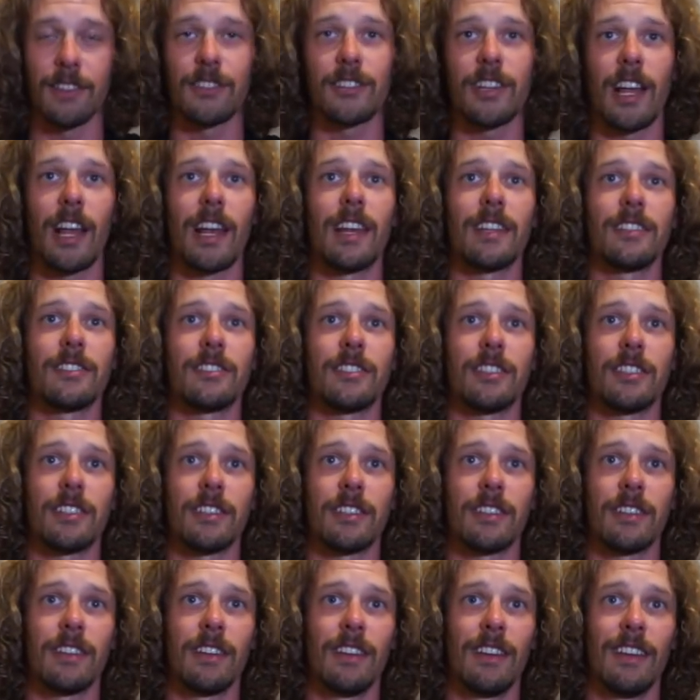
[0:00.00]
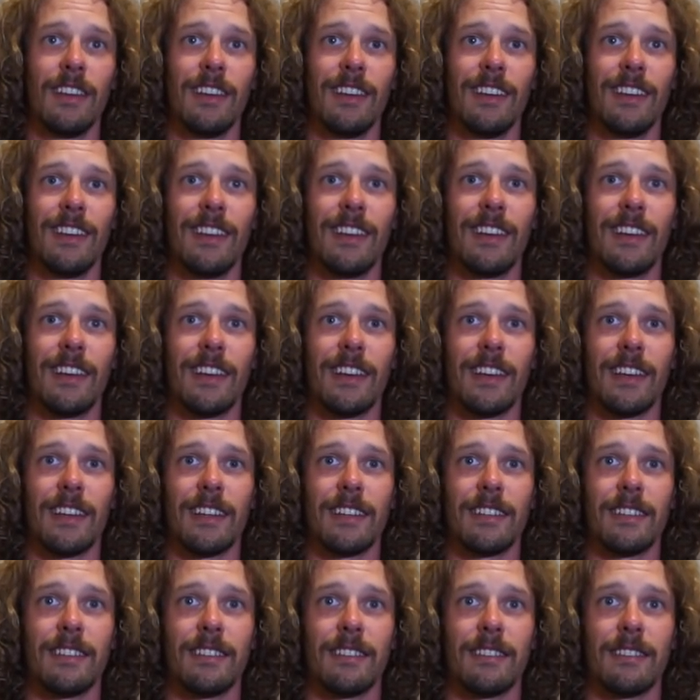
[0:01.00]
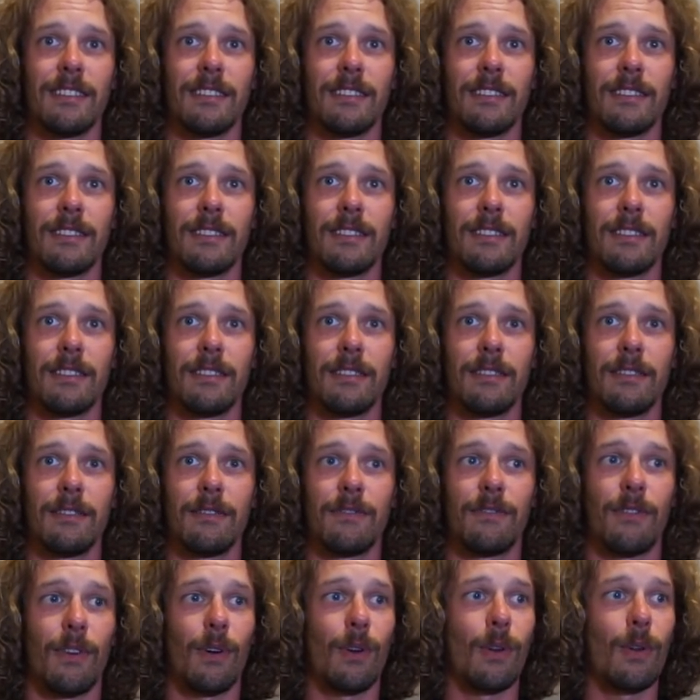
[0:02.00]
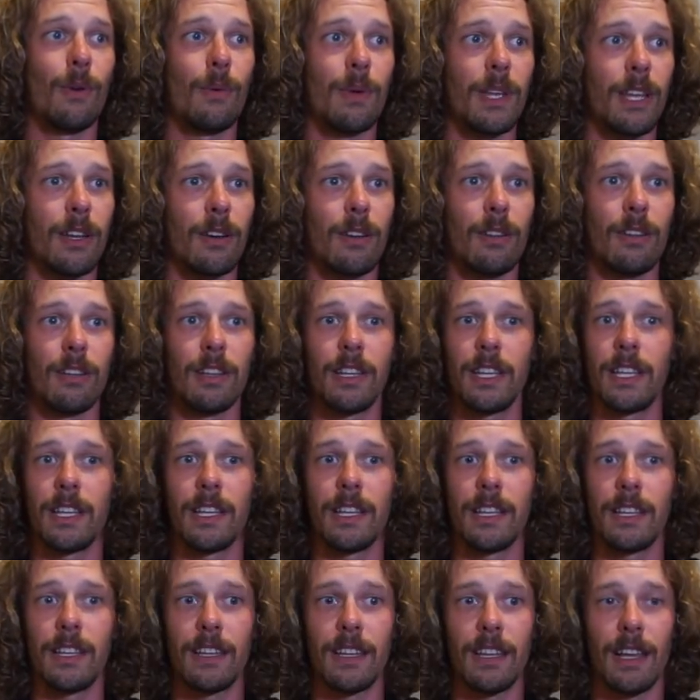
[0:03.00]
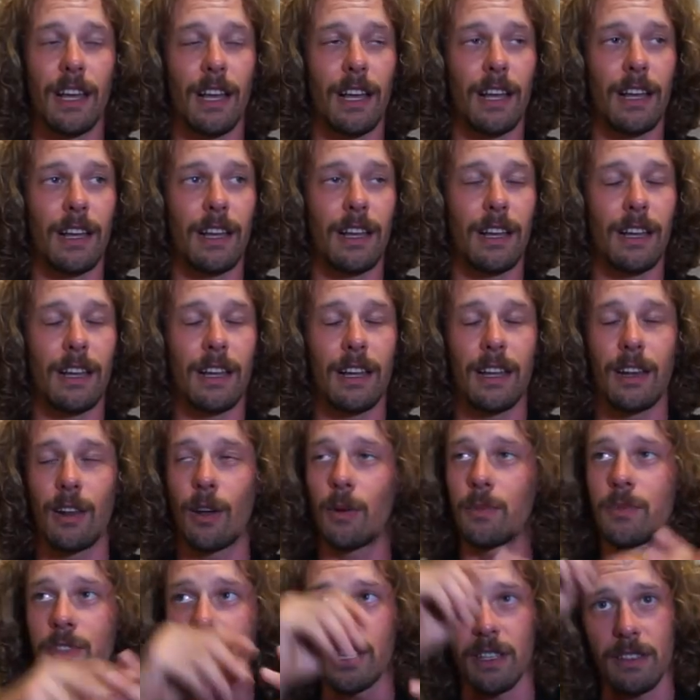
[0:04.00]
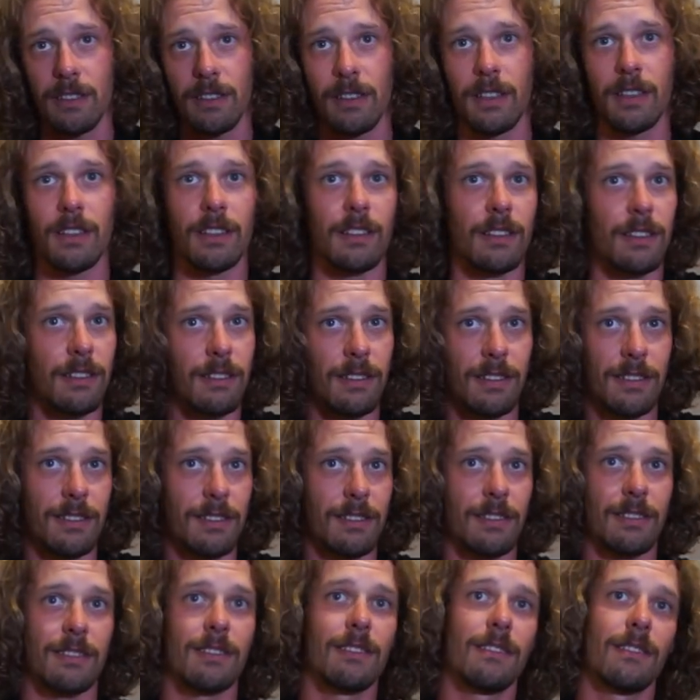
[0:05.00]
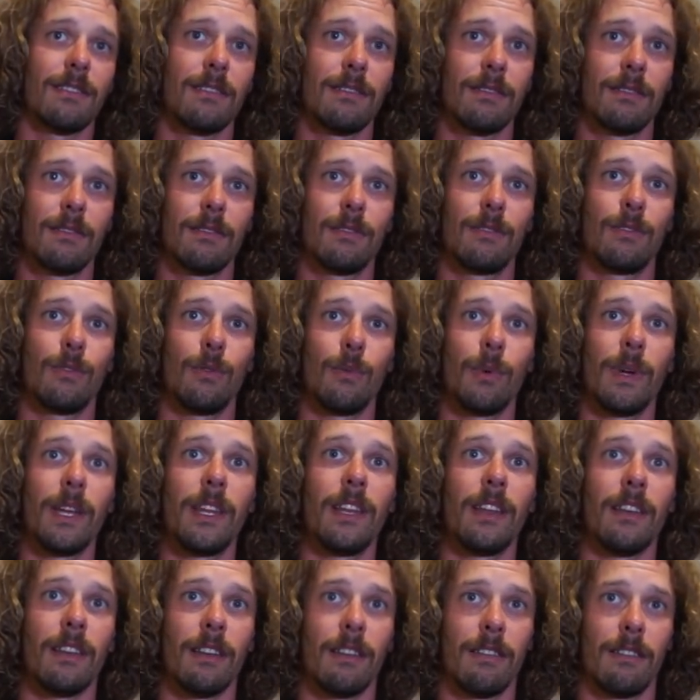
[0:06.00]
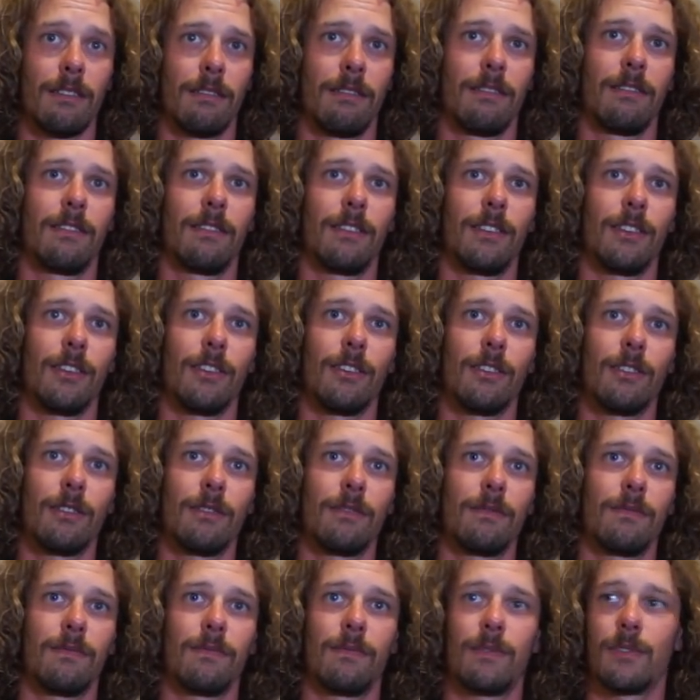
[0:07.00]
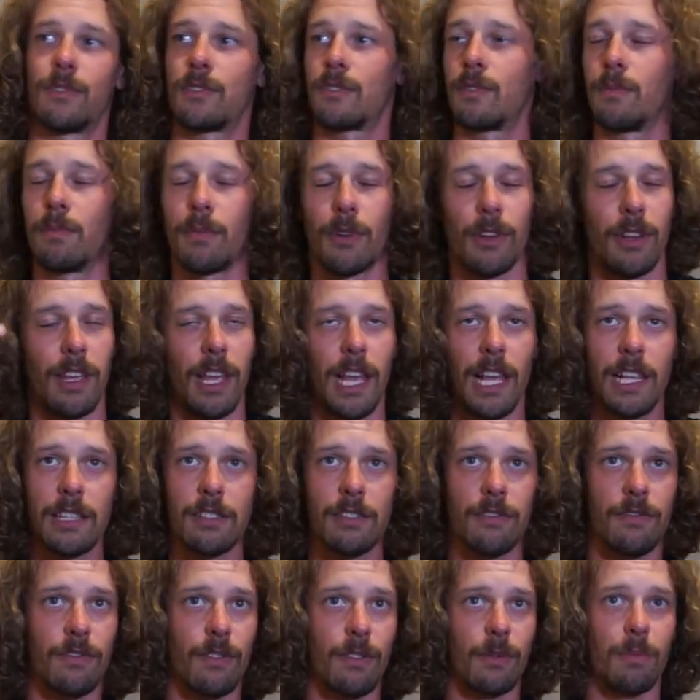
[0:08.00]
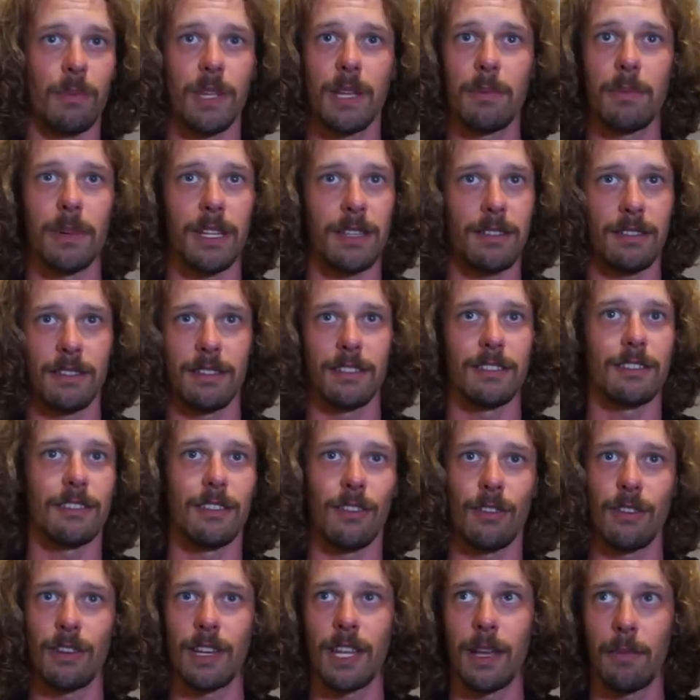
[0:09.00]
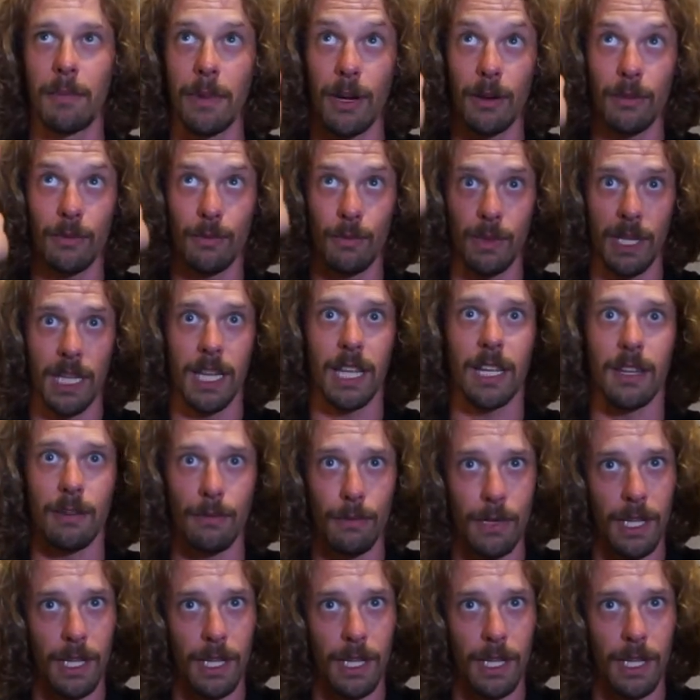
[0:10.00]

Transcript: challenging, mm-hmm. and following only an object is to win. You know, for somebody else or for me, but it's only about winning.